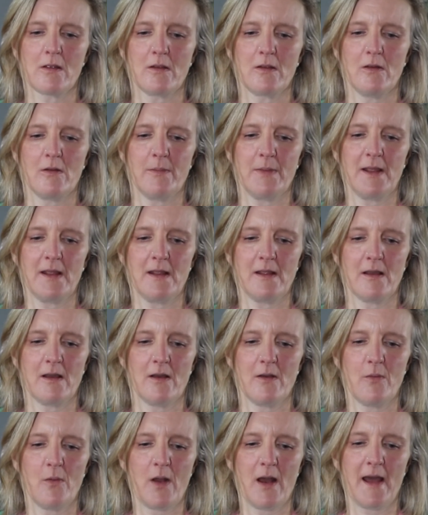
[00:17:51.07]
you'll be
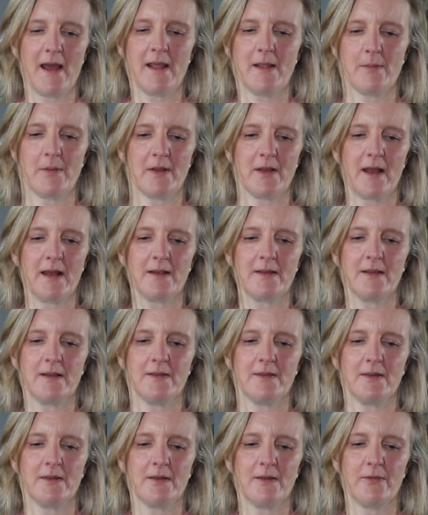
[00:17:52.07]
away, but
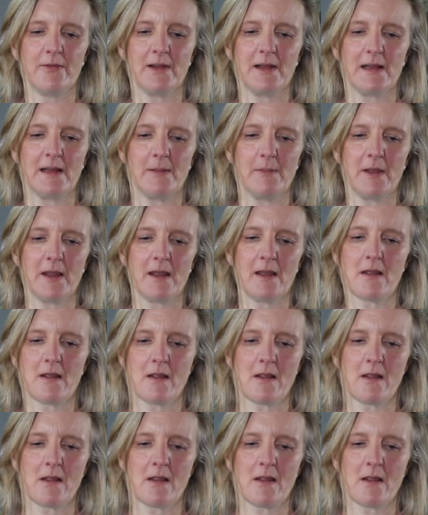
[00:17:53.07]
this is the fiddly bit.